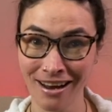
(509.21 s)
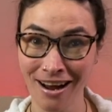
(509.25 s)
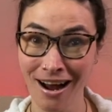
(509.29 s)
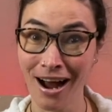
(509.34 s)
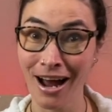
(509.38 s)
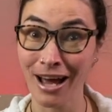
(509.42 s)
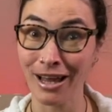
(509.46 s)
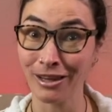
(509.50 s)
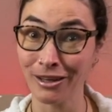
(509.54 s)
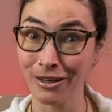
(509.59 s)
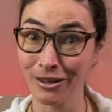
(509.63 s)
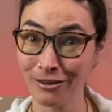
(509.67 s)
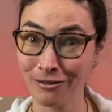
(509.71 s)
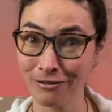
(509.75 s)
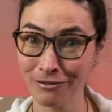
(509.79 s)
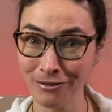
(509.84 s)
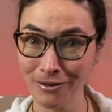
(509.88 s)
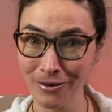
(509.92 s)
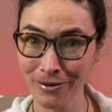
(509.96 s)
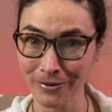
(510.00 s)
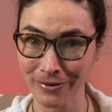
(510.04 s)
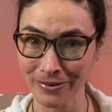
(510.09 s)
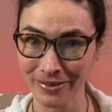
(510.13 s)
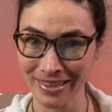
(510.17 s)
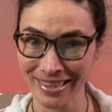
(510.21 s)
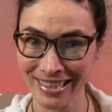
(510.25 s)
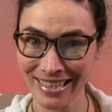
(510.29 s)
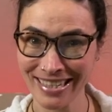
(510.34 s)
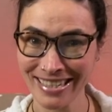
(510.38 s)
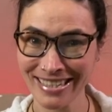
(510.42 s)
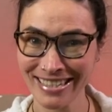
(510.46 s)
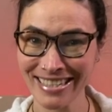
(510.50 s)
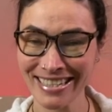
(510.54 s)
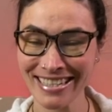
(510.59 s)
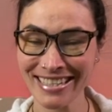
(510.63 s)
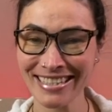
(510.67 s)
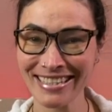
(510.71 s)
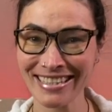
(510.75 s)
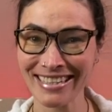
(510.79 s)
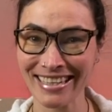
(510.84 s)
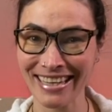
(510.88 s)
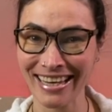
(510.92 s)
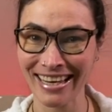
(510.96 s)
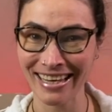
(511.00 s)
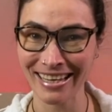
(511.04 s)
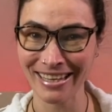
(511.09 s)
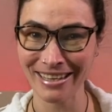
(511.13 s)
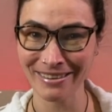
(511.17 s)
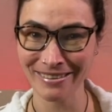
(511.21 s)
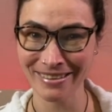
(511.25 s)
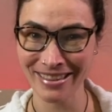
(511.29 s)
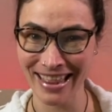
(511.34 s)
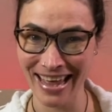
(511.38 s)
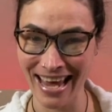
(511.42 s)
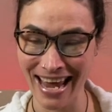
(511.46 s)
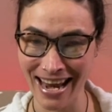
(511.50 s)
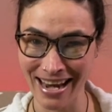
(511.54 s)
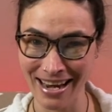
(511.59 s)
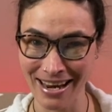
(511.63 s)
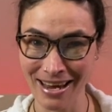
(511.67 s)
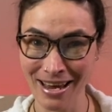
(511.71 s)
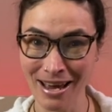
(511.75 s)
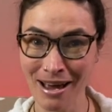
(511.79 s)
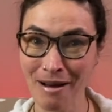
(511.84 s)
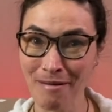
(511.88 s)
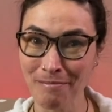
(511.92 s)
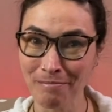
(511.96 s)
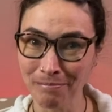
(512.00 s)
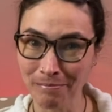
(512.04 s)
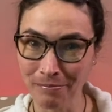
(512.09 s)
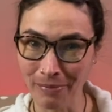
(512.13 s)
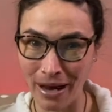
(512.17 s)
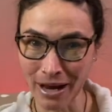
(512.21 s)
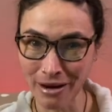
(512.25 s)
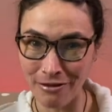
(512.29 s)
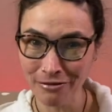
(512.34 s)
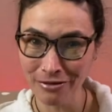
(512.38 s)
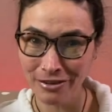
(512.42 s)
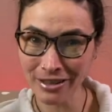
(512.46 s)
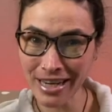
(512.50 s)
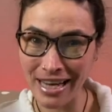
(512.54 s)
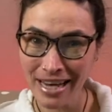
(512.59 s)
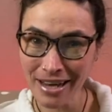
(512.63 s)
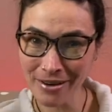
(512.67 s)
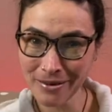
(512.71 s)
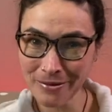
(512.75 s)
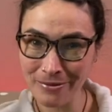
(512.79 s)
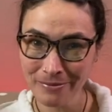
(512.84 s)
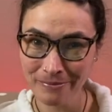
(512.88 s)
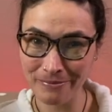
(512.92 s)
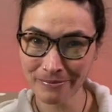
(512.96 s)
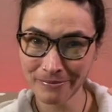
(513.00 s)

I look forward to seeing you then. Bye for now.